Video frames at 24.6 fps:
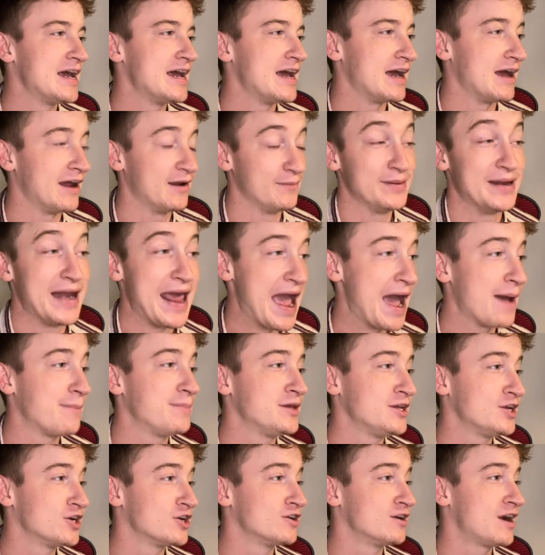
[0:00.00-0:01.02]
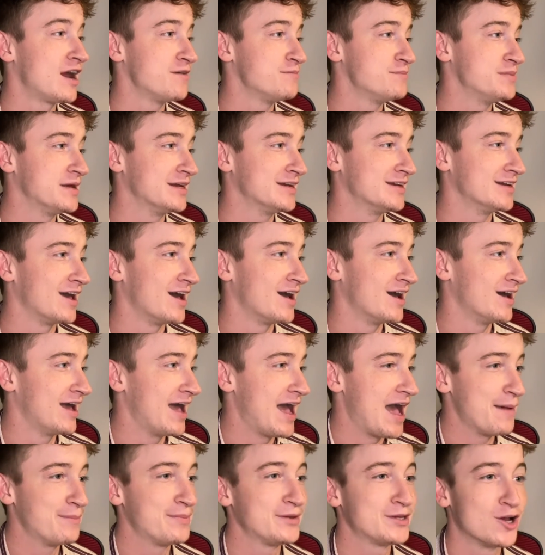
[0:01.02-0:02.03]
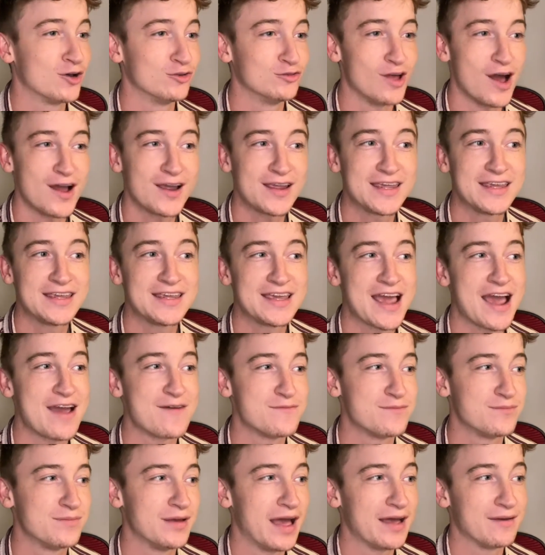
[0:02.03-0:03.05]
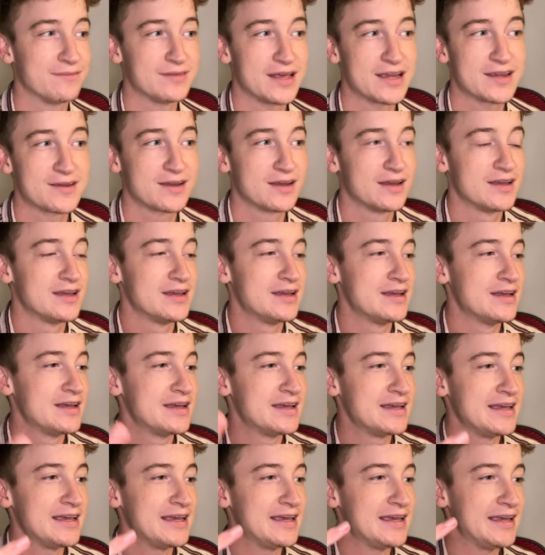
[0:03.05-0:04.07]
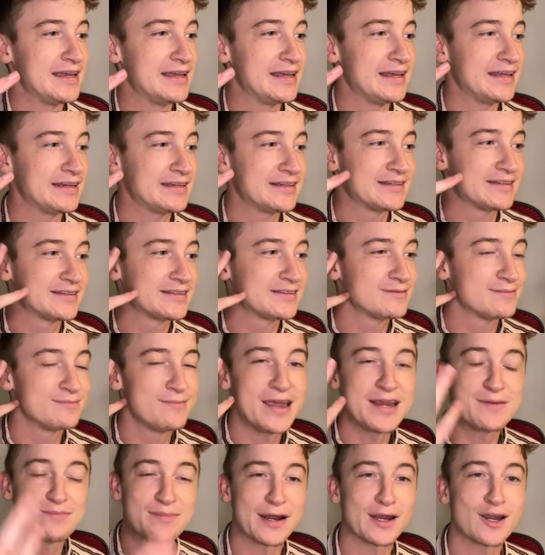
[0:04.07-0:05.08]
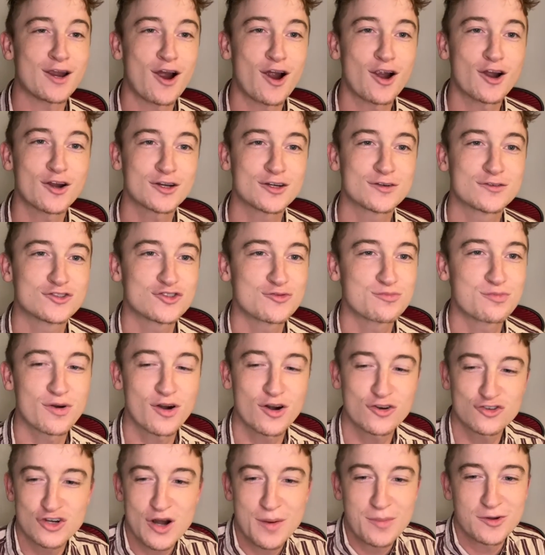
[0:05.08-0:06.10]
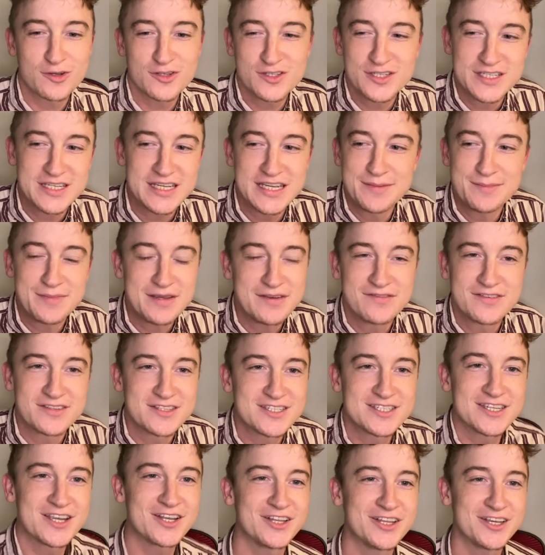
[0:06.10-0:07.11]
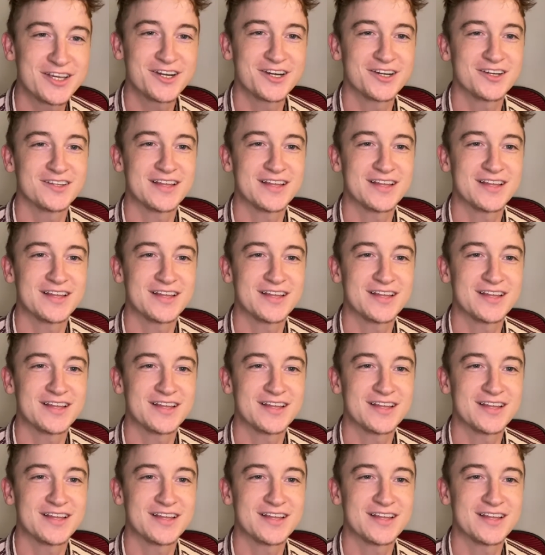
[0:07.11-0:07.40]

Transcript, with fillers: I've been happier. I've been uh, happy-go-lucky. I've, I've uh, like it made my car trouble seem even sillier.